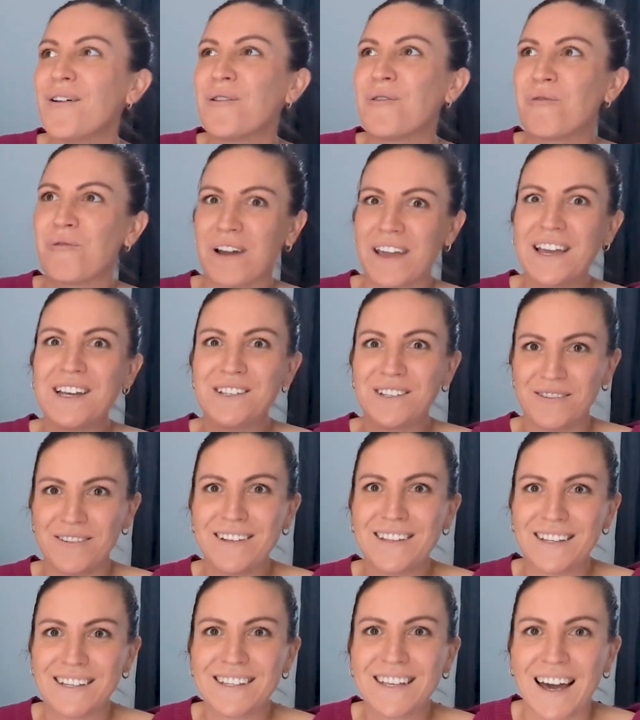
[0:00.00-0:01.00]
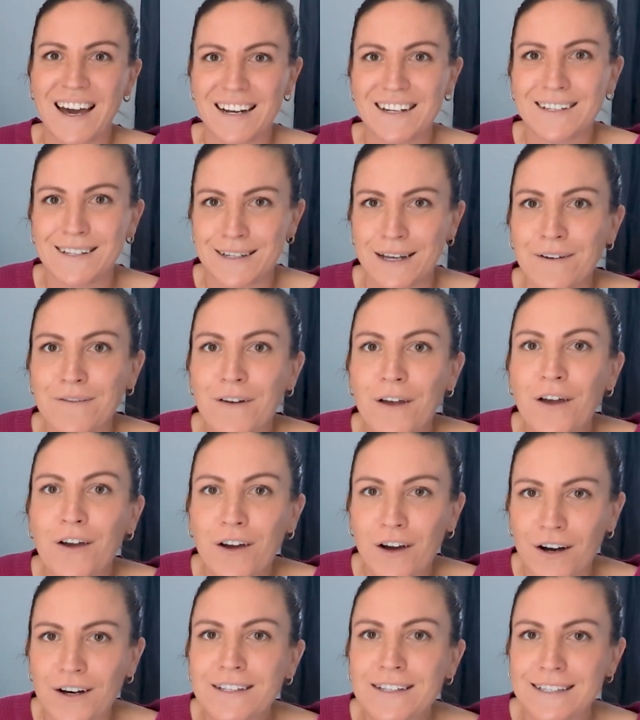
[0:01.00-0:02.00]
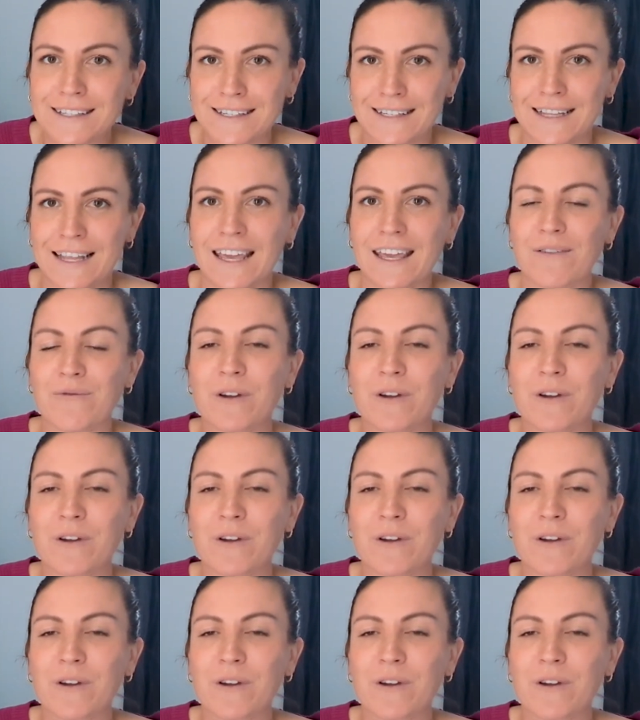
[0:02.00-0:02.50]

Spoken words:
We are doing this kind of stuff constantly.